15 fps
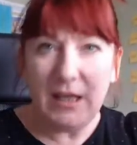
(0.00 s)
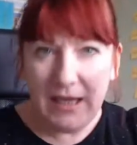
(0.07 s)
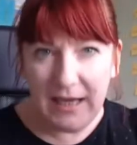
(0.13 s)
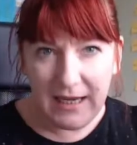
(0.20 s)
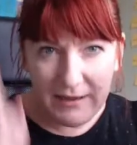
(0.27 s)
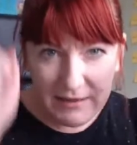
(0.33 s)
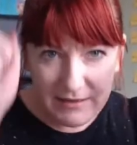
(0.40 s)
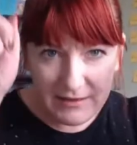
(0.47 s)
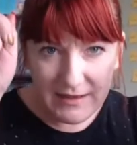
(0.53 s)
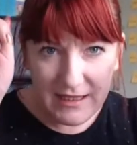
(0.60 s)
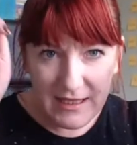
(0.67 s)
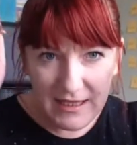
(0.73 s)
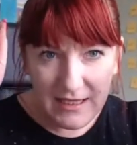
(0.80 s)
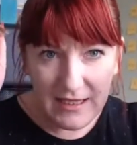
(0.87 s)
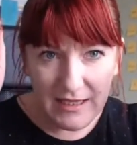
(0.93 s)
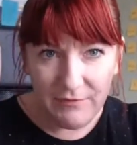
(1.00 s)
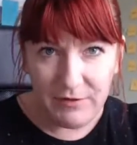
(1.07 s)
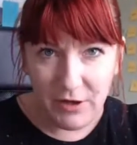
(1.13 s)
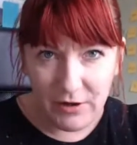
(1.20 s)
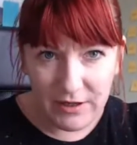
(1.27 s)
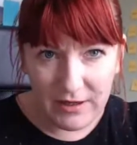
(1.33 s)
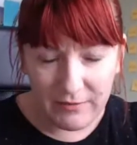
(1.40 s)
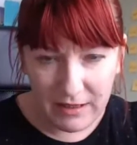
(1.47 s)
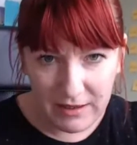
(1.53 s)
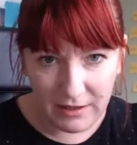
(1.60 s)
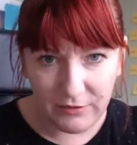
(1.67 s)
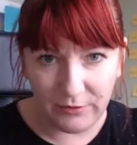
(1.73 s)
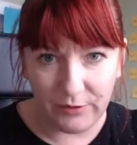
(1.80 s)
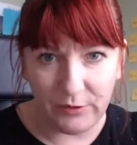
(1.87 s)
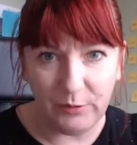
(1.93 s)
hit if you're in the
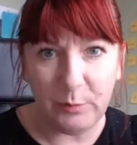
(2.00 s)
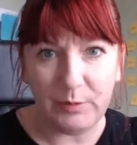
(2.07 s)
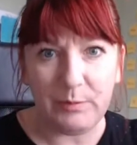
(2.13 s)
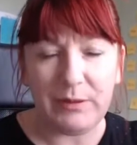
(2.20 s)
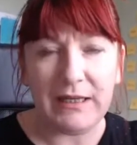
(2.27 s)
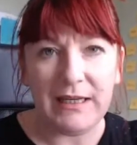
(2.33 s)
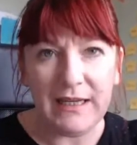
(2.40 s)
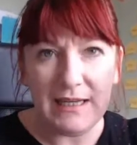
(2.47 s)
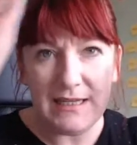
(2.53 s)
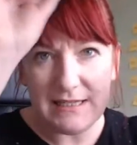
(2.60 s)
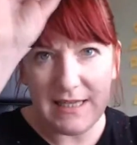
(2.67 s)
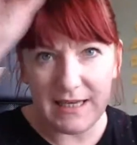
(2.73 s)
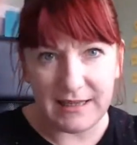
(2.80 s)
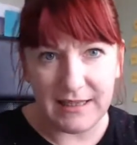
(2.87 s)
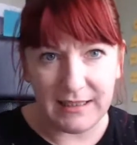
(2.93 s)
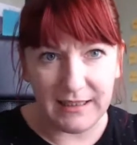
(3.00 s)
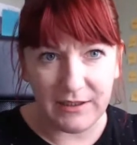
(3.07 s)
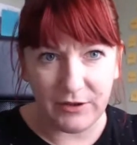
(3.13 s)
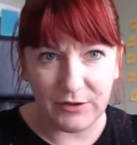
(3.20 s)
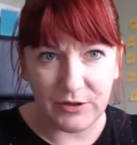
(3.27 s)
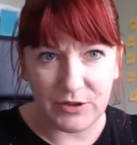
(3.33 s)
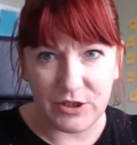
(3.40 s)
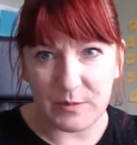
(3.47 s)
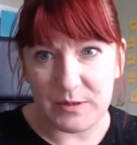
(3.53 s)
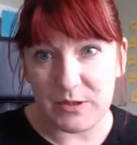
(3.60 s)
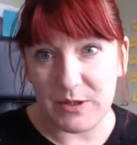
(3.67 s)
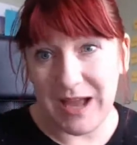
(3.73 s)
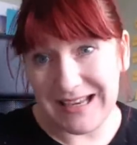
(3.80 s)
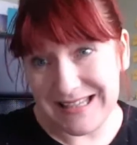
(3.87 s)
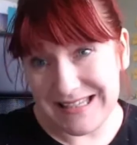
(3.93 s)
group, please hit the link on the top
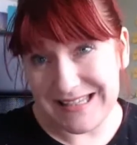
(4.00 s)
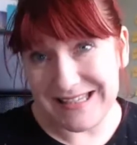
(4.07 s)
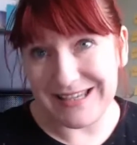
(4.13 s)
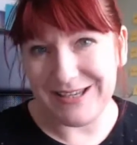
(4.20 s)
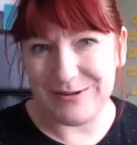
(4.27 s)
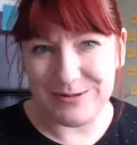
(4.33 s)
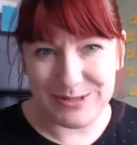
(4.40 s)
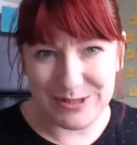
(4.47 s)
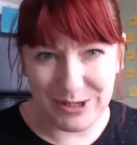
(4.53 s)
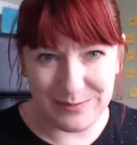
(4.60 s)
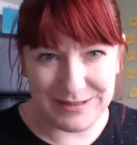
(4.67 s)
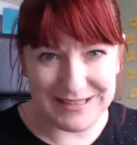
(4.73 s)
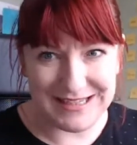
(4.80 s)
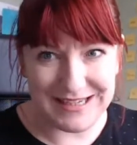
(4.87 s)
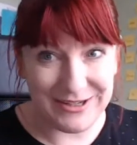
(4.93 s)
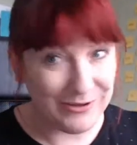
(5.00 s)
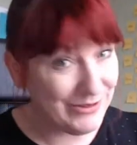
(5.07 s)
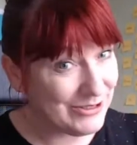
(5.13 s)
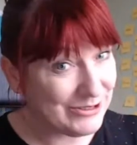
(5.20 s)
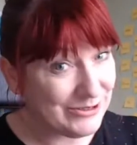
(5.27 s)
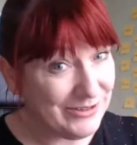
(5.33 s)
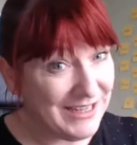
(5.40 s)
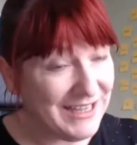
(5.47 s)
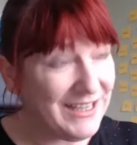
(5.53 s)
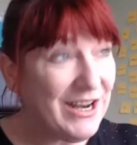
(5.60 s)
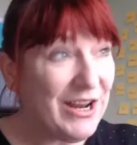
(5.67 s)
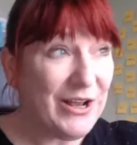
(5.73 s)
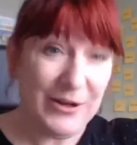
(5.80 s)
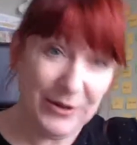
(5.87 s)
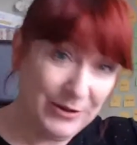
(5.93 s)
so I can see who's commenting on the screen.
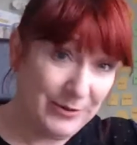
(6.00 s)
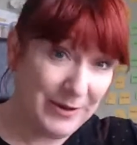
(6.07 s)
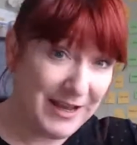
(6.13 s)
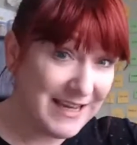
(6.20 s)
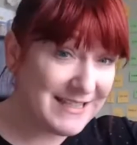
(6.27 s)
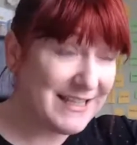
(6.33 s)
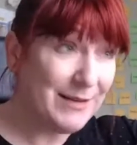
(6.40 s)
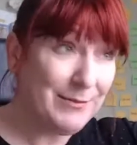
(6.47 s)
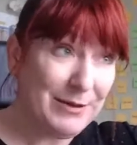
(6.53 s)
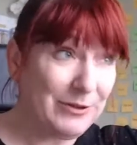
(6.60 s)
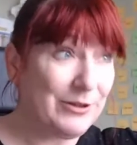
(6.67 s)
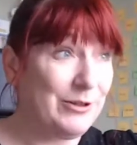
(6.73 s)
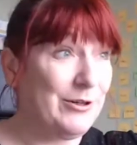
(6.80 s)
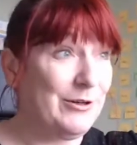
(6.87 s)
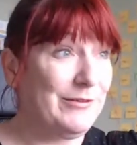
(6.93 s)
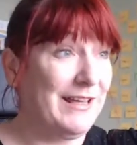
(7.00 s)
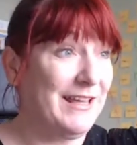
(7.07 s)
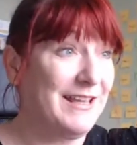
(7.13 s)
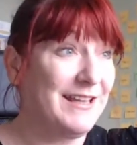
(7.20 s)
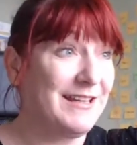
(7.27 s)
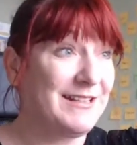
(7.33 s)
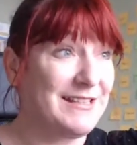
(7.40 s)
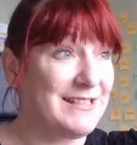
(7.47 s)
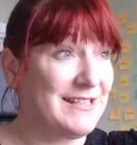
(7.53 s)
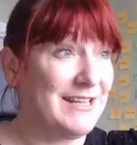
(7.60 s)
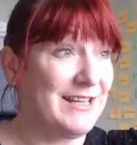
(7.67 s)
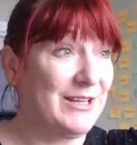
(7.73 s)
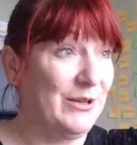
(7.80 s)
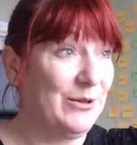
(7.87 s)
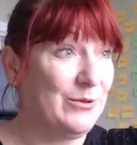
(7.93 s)
Otherwise, I'll be looking over here to
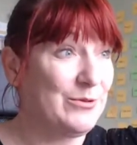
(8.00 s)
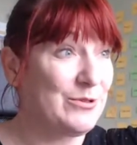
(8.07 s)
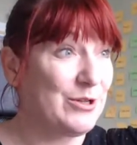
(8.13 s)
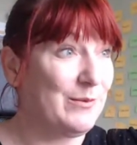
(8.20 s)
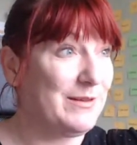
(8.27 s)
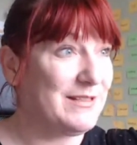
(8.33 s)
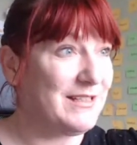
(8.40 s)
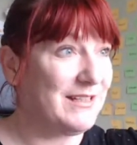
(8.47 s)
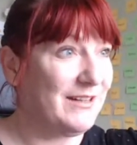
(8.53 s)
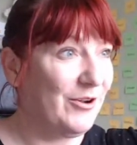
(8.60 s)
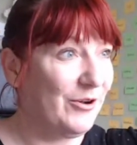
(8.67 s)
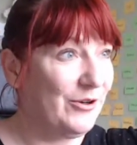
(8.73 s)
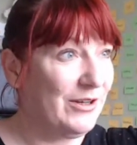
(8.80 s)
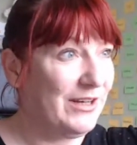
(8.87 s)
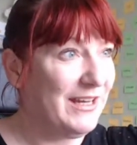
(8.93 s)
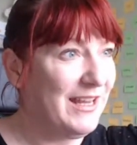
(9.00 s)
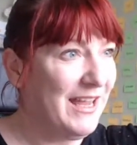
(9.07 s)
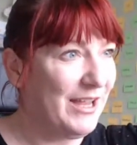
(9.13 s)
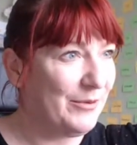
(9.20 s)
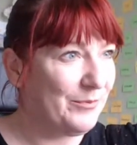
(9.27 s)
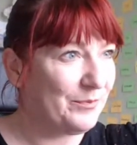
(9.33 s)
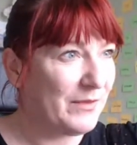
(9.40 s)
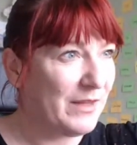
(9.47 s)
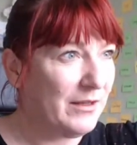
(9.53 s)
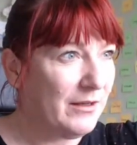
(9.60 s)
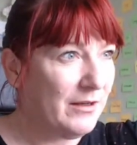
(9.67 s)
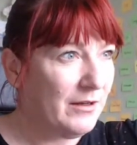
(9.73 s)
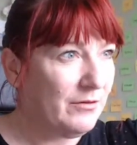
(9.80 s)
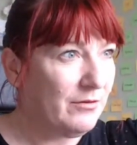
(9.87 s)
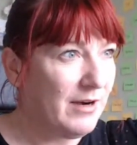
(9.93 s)
see who's commenting on here.
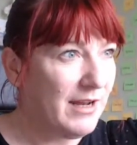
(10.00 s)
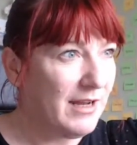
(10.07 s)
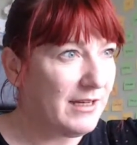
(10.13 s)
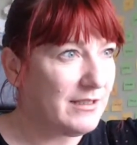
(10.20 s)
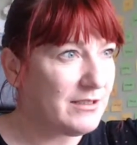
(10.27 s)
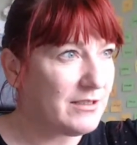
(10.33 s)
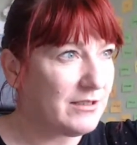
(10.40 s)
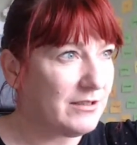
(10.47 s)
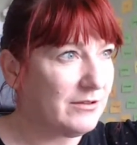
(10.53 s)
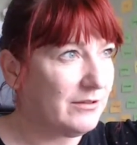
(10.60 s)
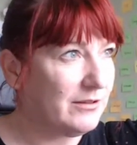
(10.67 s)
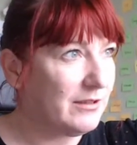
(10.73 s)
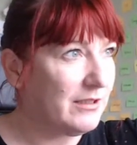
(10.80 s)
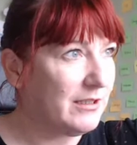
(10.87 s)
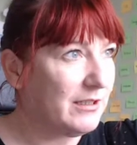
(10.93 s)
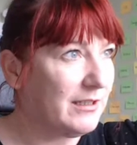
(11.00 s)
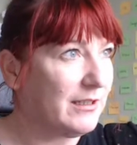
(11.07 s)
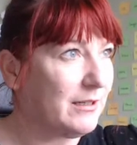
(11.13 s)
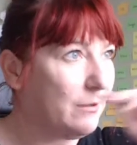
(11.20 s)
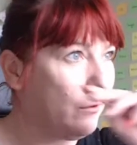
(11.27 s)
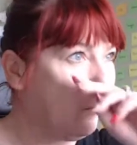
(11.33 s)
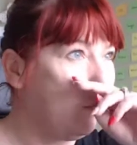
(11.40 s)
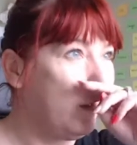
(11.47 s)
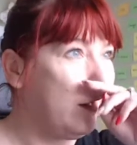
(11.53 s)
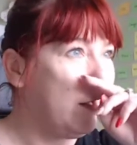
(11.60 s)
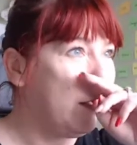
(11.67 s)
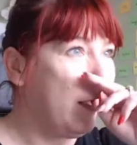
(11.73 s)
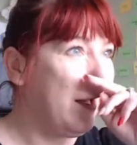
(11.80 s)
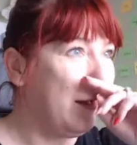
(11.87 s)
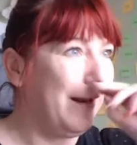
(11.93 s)
Right, okay, we
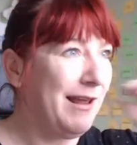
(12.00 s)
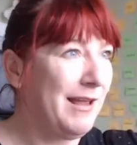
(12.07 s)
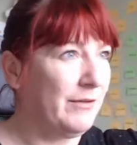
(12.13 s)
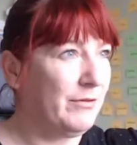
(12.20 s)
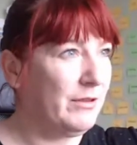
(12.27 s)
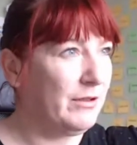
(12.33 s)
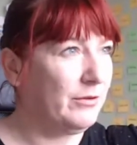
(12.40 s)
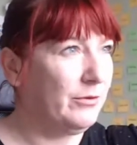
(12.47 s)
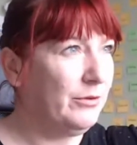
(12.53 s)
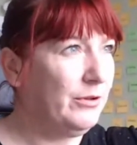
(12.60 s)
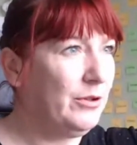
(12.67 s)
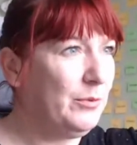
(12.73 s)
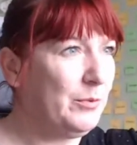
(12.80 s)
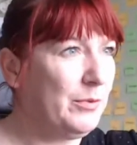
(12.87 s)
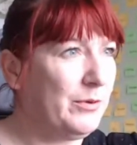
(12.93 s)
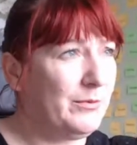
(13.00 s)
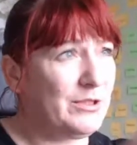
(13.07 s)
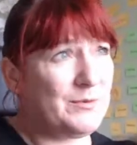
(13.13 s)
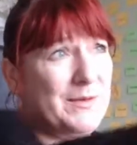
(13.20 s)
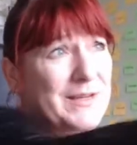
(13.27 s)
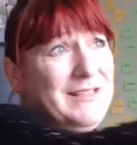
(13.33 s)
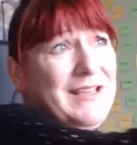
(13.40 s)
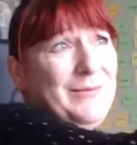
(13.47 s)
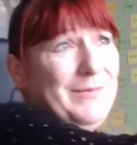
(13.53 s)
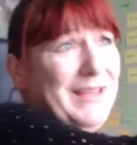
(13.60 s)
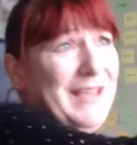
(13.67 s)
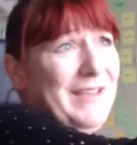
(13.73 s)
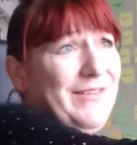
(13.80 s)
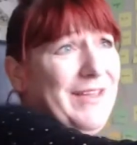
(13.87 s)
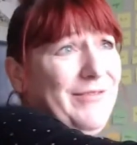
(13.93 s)
are live in the group, which means I'm
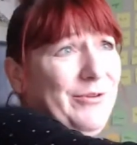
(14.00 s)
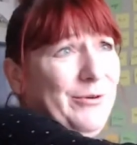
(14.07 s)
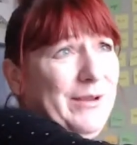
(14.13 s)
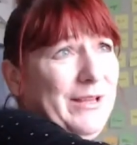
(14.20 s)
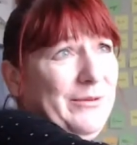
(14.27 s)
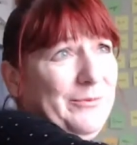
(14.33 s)
live everywhere.